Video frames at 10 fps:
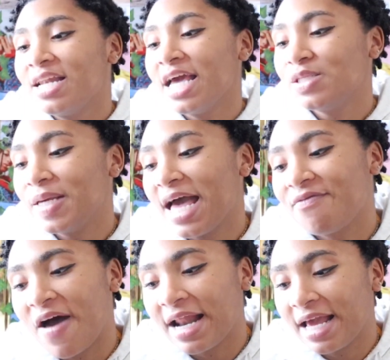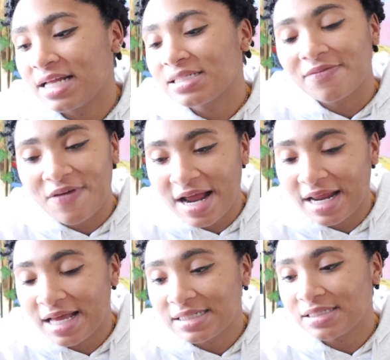Next we have
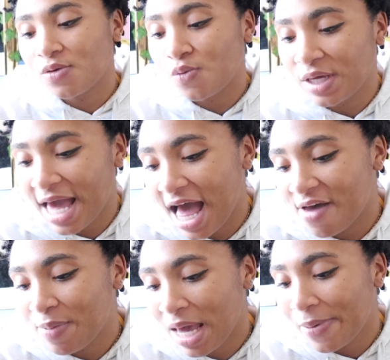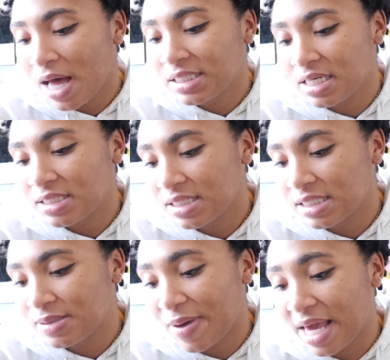finance. We have PayPal,
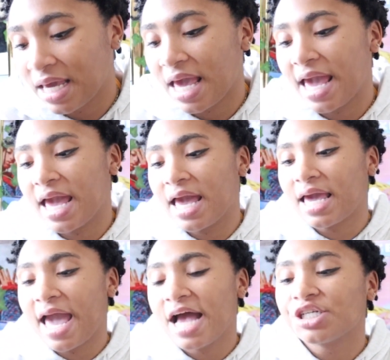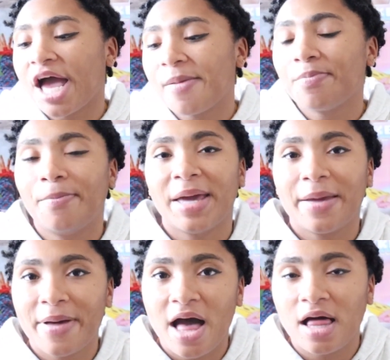Citizens Bank, and Cash App.
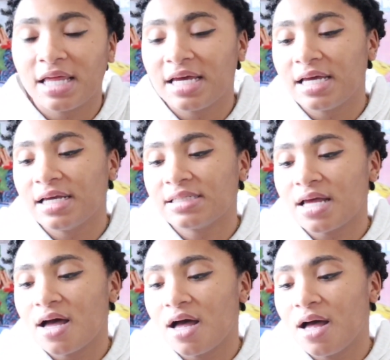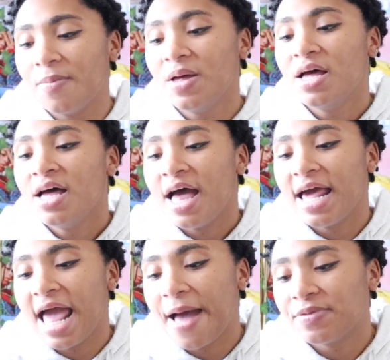PayPal is
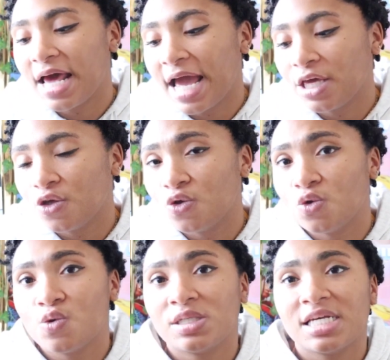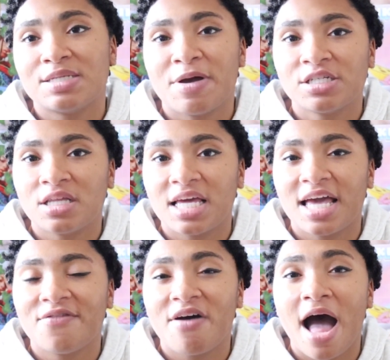an app that I use, especially
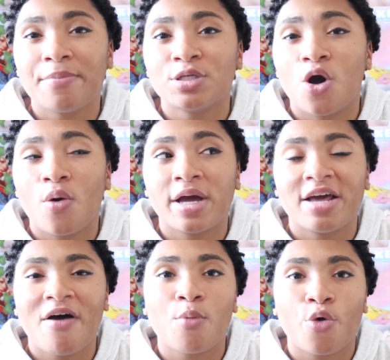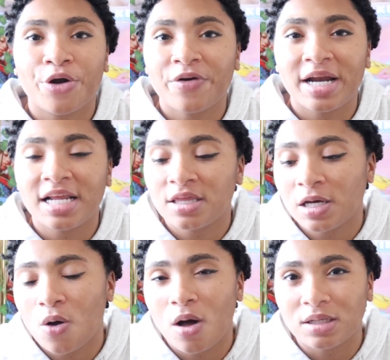if I'm ordering
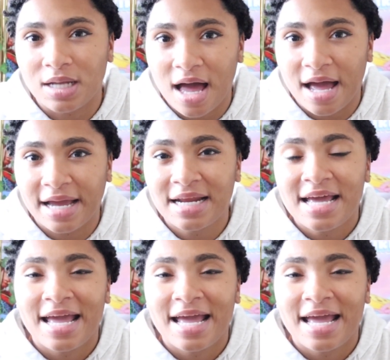anything online